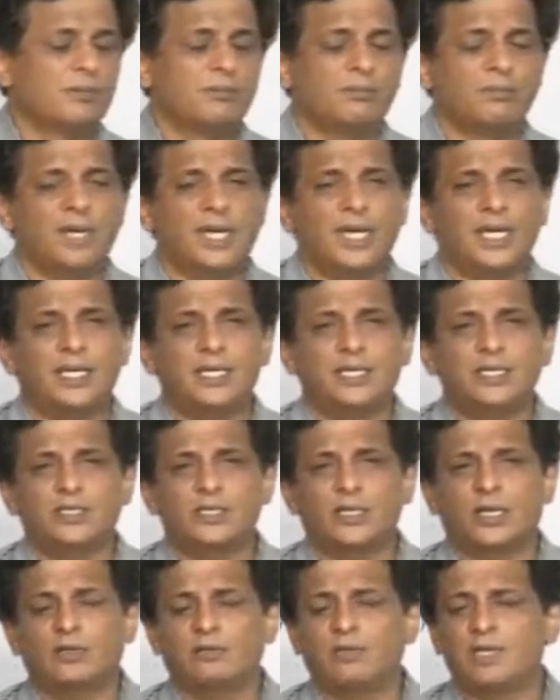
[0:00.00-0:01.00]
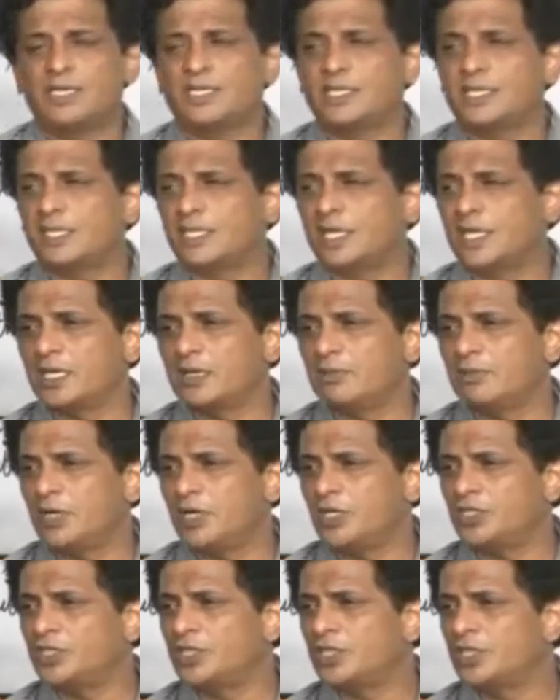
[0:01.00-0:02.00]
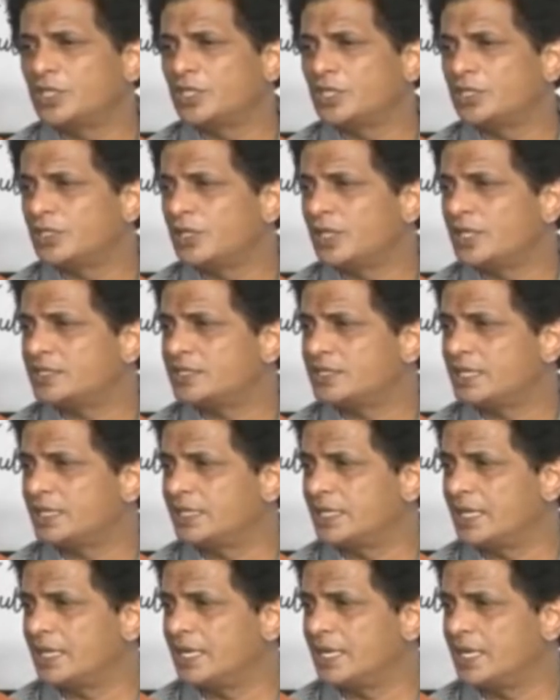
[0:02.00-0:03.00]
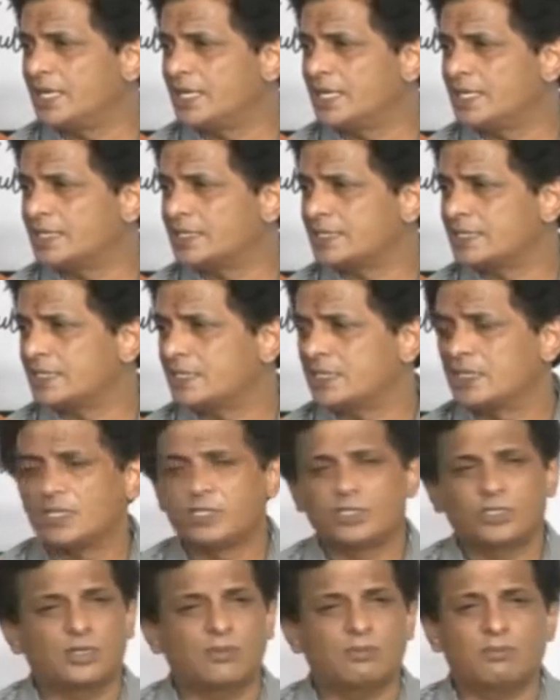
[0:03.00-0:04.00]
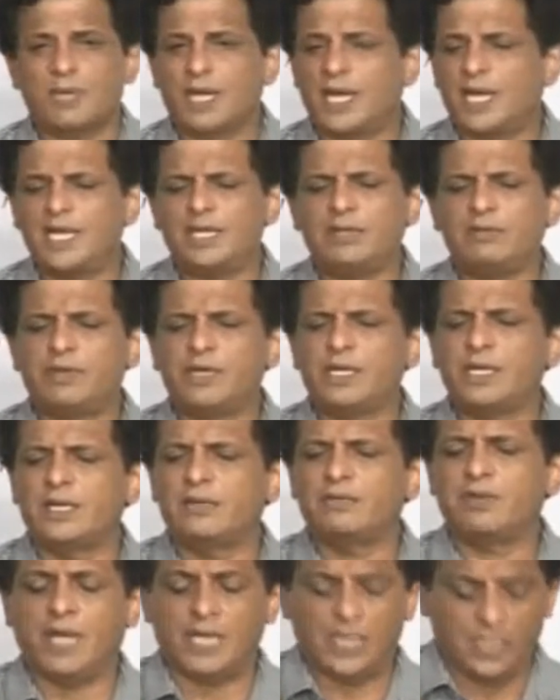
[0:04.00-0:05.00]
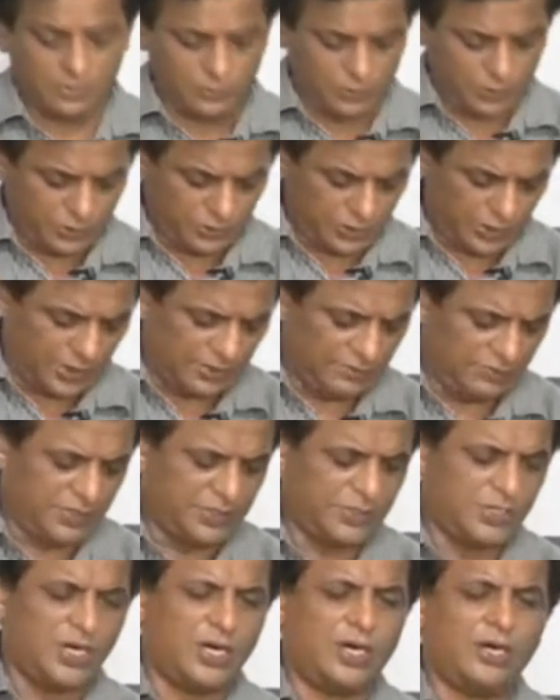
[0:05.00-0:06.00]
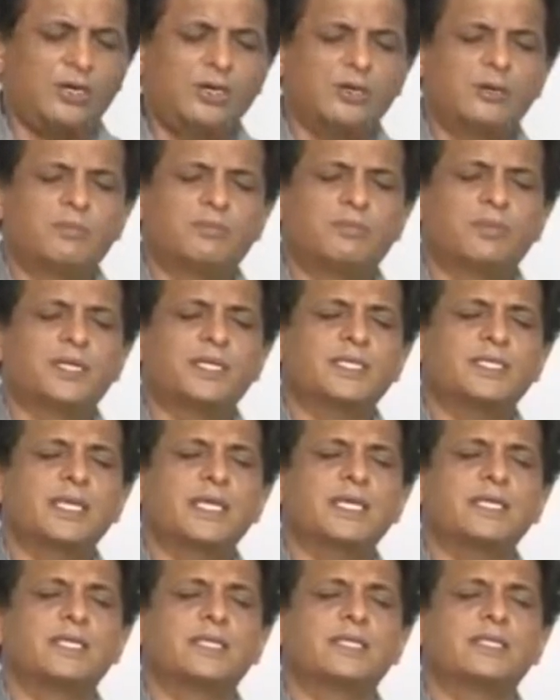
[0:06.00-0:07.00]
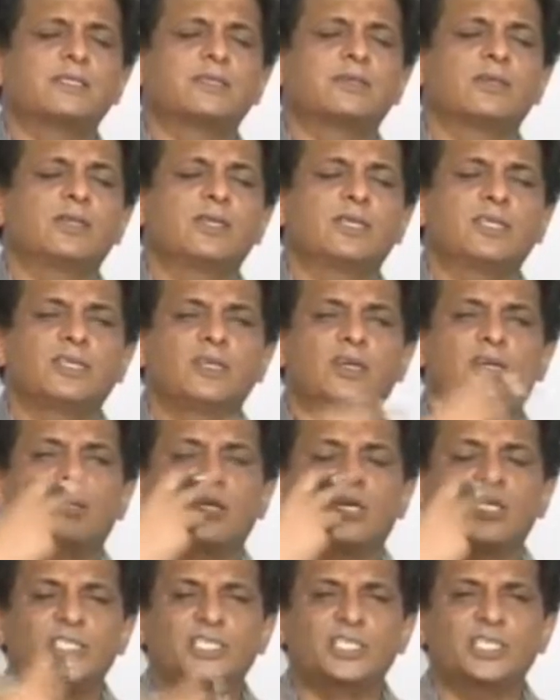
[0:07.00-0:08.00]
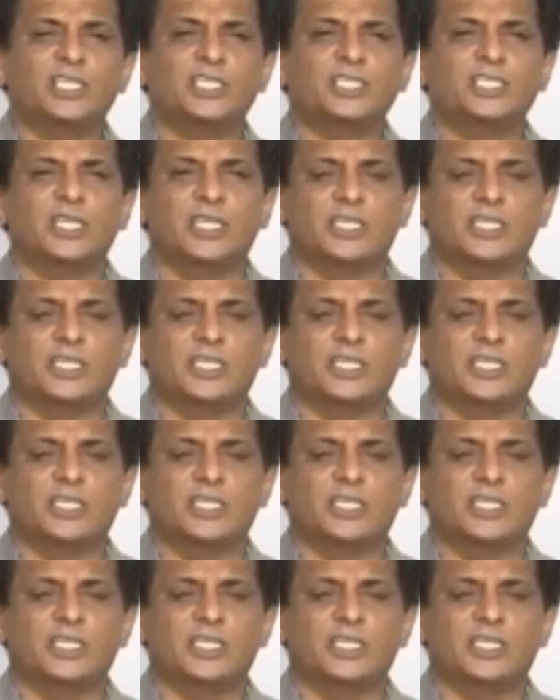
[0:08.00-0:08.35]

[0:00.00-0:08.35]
Mind is always thinking about yesterday's. So mind will never allow you to live in your present. It is only your consciousness.